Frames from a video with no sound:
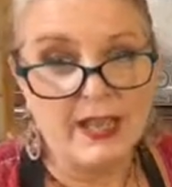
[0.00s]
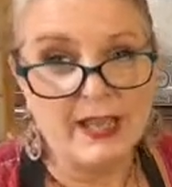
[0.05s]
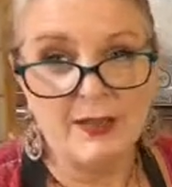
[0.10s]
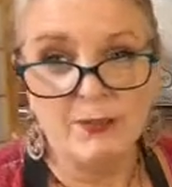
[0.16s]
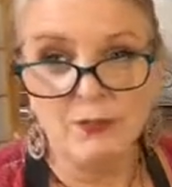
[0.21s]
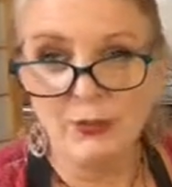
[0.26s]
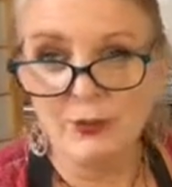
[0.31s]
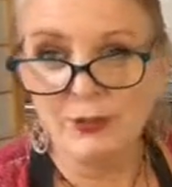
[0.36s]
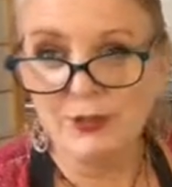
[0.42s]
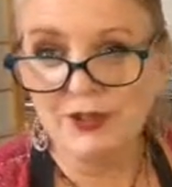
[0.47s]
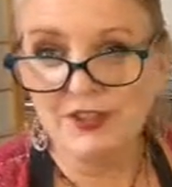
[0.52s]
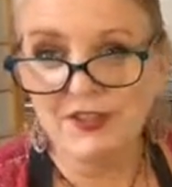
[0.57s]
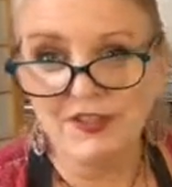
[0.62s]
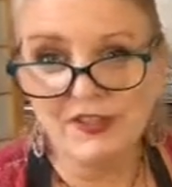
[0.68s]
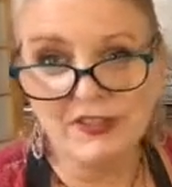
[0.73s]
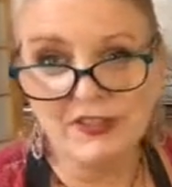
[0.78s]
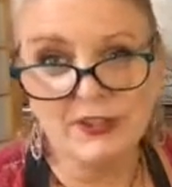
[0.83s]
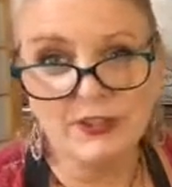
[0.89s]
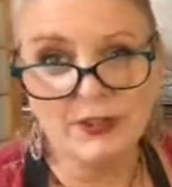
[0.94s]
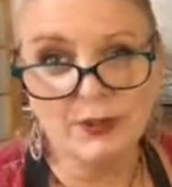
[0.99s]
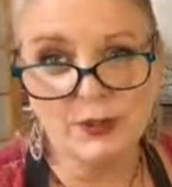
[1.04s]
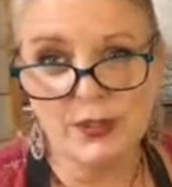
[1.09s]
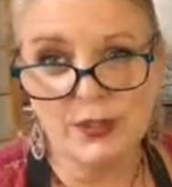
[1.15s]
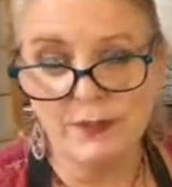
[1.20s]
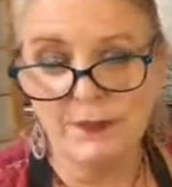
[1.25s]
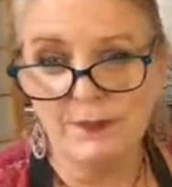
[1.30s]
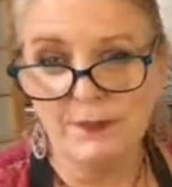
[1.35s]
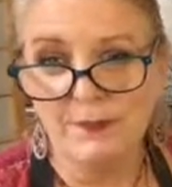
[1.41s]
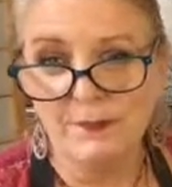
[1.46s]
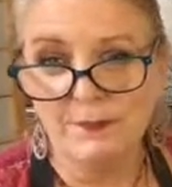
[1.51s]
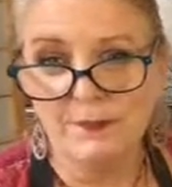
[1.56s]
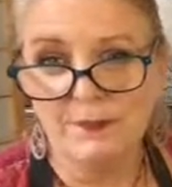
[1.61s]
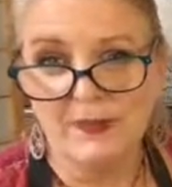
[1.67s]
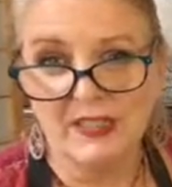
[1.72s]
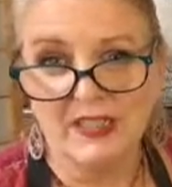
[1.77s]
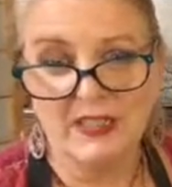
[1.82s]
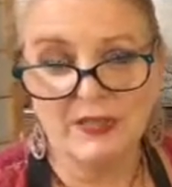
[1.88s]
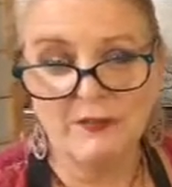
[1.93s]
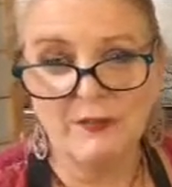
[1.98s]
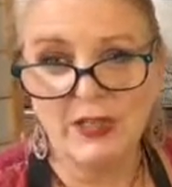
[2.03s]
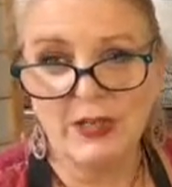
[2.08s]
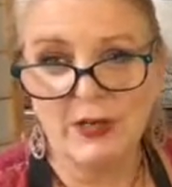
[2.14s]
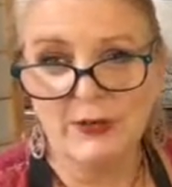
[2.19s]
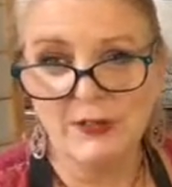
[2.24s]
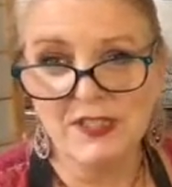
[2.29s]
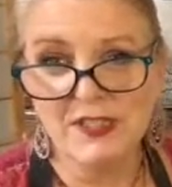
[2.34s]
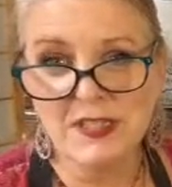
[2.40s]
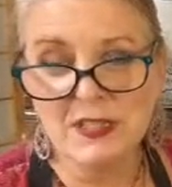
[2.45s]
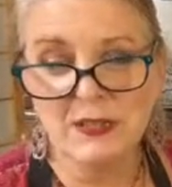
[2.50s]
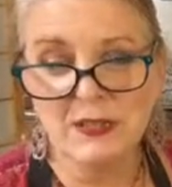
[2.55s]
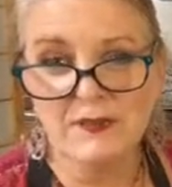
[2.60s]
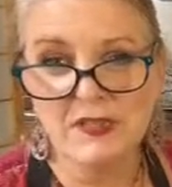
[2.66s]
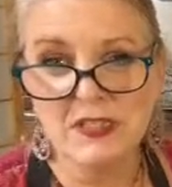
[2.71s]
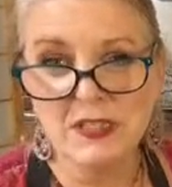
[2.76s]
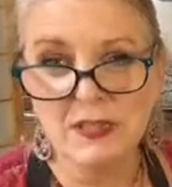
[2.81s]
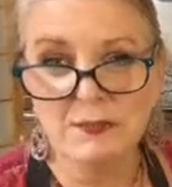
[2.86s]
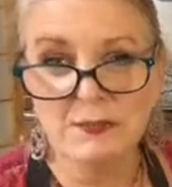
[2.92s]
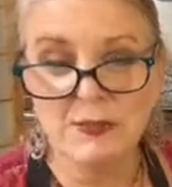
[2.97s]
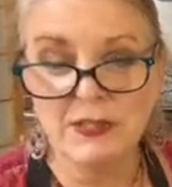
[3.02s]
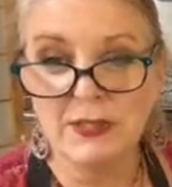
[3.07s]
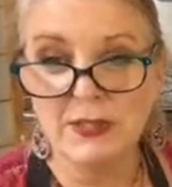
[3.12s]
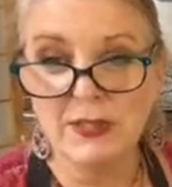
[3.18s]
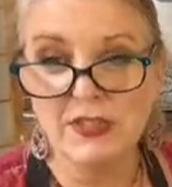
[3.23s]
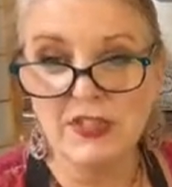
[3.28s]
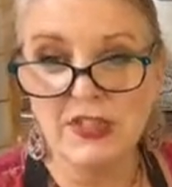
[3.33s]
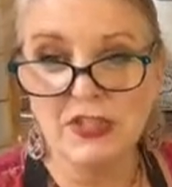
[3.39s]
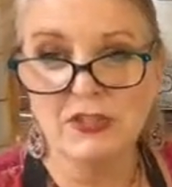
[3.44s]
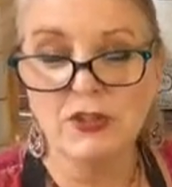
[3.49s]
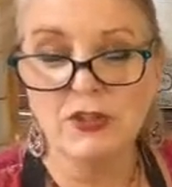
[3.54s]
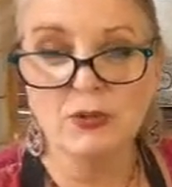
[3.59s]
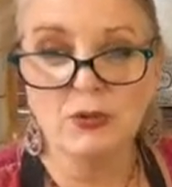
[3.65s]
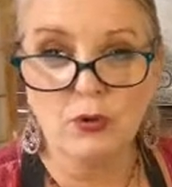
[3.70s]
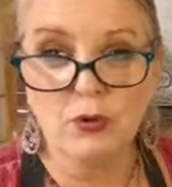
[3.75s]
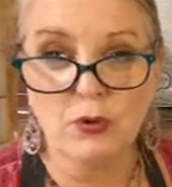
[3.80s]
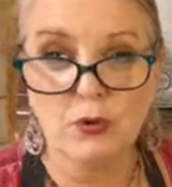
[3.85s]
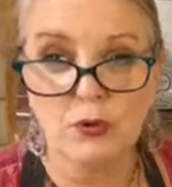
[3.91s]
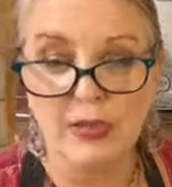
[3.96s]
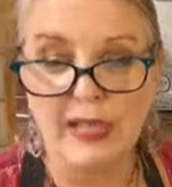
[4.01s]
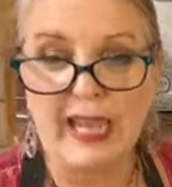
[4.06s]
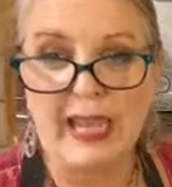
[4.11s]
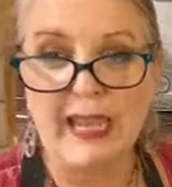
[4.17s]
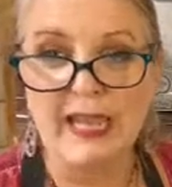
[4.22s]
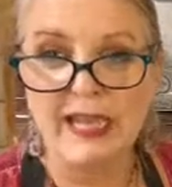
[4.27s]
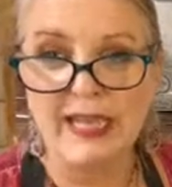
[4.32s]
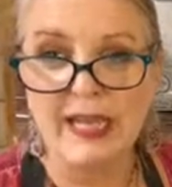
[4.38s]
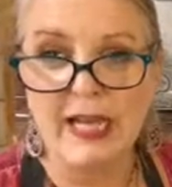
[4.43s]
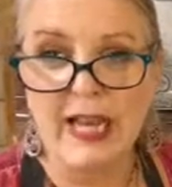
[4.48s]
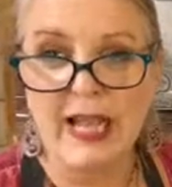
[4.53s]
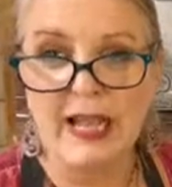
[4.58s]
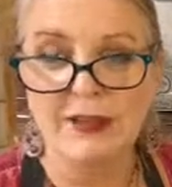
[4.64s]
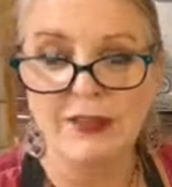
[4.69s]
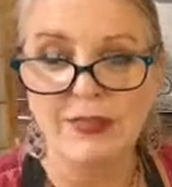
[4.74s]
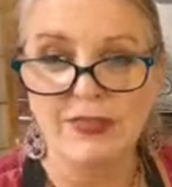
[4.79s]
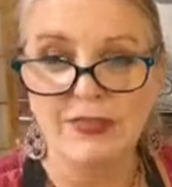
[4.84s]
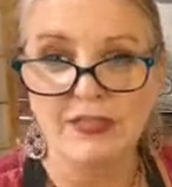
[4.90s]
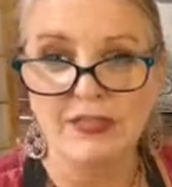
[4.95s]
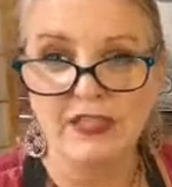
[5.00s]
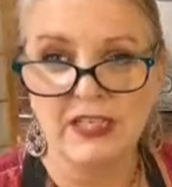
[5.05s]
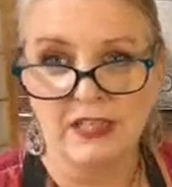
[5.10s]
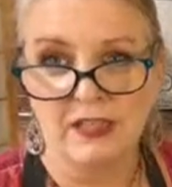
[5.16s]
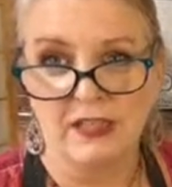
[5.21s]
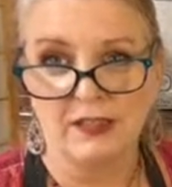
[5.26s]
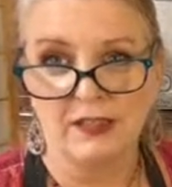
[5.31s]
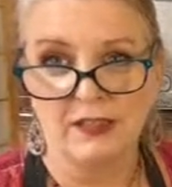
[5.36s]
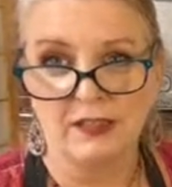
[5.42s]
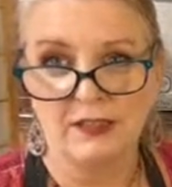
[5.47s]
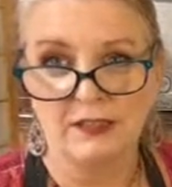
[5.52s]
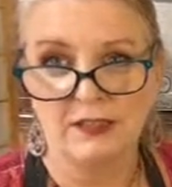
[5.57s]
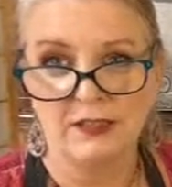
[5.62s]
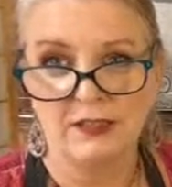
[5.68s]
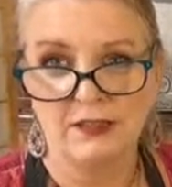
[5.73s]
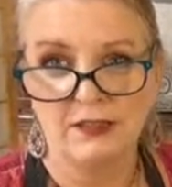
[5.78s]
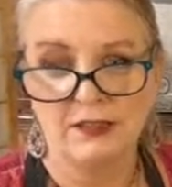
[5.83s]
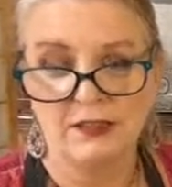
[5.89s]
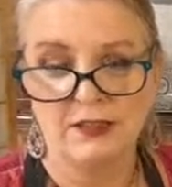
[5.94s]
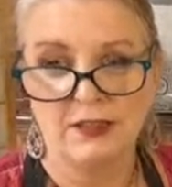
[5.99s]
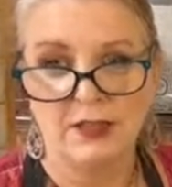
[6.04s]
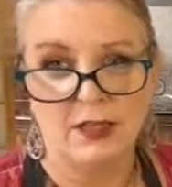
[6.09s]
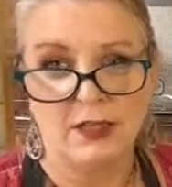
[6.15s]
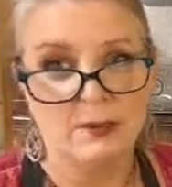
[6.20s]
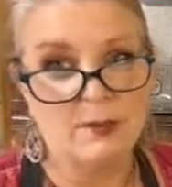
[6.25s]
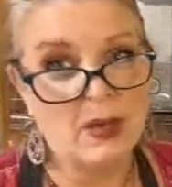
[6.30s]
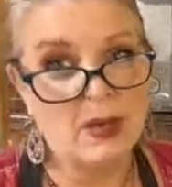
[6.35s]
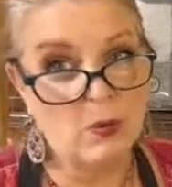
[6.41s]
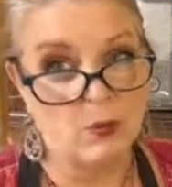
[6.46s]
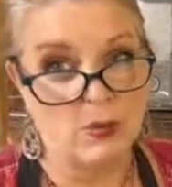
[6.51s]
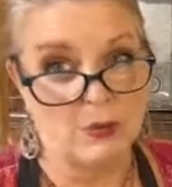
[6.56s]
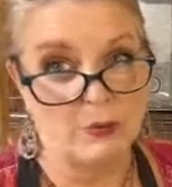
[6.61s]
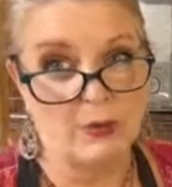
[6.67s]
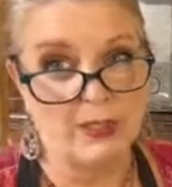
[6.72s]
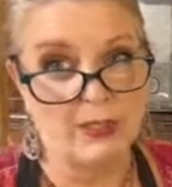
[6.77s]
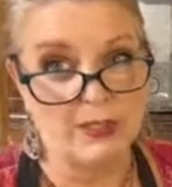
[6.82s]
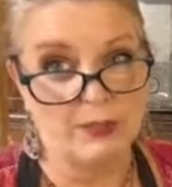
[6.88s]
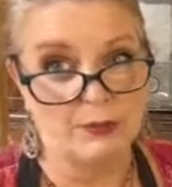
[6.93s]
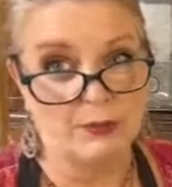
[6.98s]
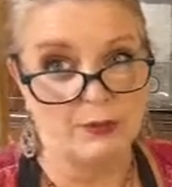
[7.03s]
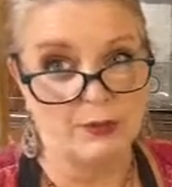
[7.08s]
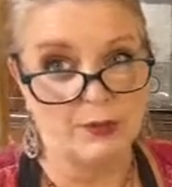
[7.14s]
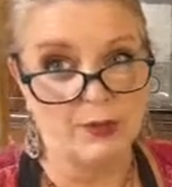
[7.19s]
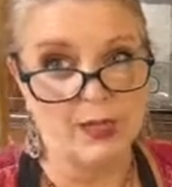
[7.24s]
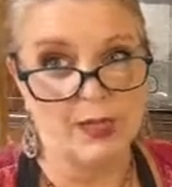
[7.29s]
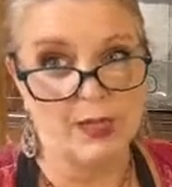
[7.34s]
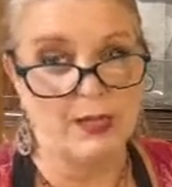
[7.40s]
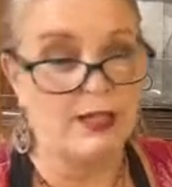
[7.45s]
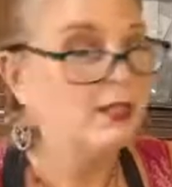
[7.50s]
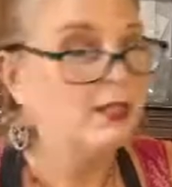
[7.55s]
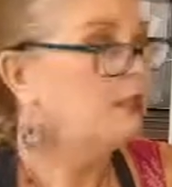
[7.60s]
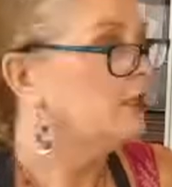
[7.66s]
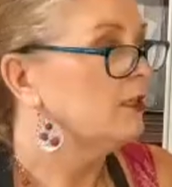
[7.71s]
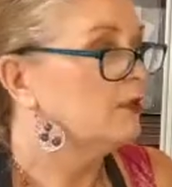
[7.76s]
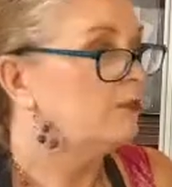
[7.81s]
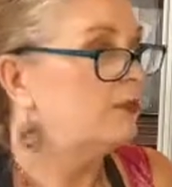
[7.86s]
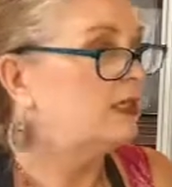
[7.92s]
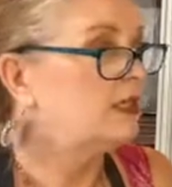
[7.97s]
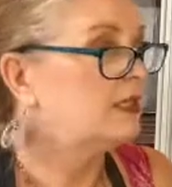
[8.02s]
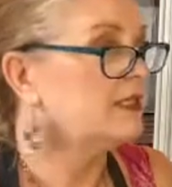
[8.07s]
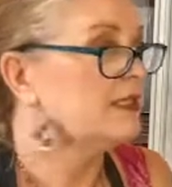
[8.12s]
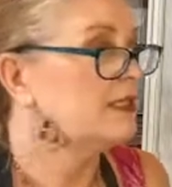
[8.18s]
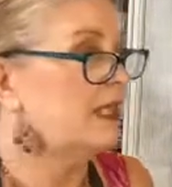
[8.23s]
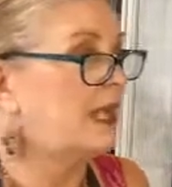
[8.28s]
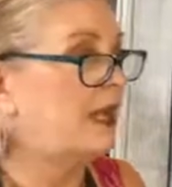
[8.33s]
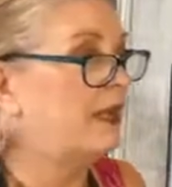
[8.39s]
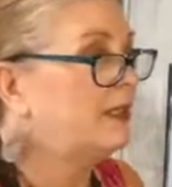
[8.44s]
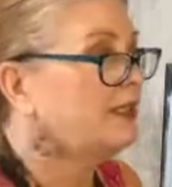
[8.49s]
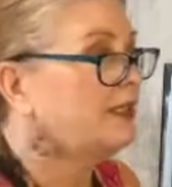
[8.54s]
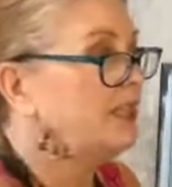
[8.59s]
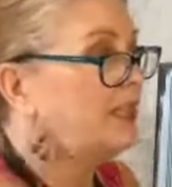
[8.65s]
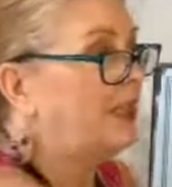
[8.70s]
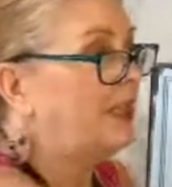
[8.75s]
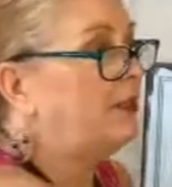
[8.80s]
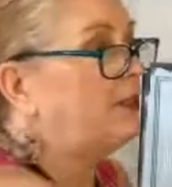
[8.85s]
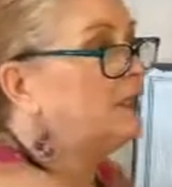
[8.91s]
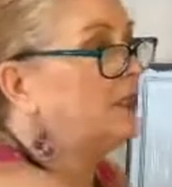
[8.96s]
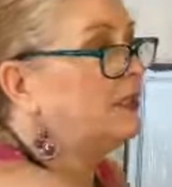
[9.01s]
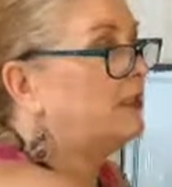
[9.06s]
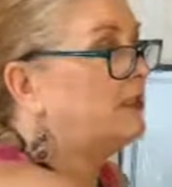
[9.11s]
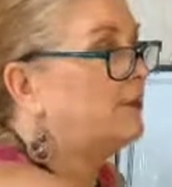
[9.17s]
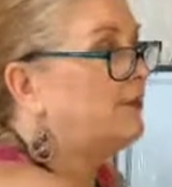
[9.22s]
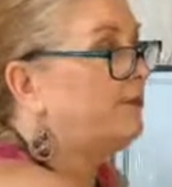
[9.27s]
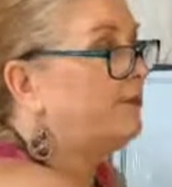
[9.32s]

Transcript: and we're still giving ourselves the ability to create and think about what we can create because I'll tell you,